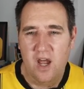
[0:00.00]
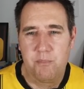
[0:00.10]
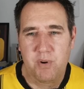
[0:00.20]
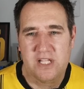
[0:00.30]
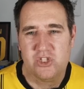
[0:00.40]

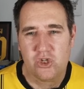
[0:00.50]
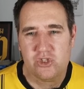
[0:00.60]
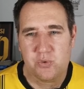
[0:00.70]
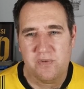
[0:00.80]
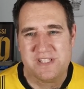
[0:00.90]
Brennan
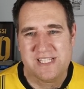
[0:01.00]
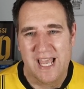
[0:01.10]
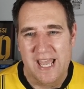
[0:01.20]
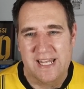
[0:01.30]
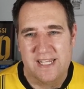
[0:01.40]
Johnson with
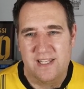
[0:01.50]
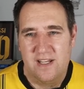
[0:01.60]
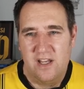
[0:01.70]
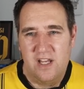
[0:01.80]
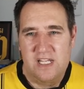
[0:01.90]
10.
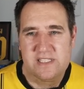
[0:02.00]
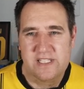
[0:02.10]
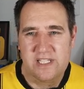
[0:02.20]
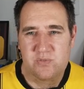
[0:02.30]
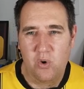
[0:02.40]

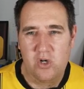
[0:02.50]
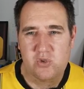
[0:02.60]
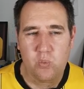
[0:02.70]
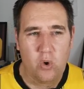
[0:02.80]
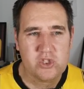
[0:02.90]
Assist-wise,
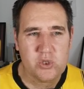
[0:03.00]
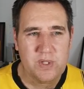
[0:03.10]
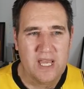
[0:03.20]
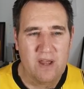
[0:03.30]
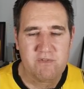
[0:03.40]
what do we
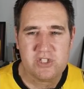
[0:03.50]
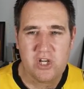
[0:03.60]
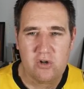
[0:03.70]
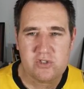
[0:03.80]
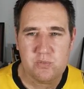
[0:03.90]
have?
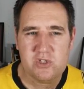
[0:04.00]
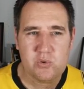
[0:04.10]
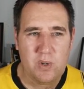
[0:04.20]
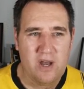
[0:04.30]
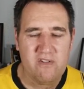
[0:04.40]
Richarlison with
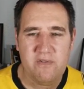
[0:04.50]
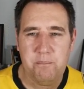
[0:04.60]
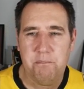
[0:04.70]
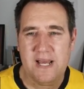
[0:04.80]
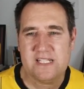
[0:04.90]
12.
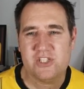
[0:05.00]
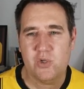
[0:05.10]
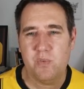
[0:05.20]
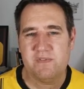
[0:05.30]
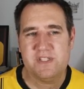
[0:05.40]

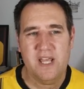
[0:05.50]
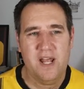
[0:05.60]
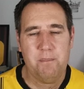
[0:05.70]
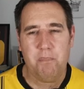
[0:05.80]
Maddison with 10.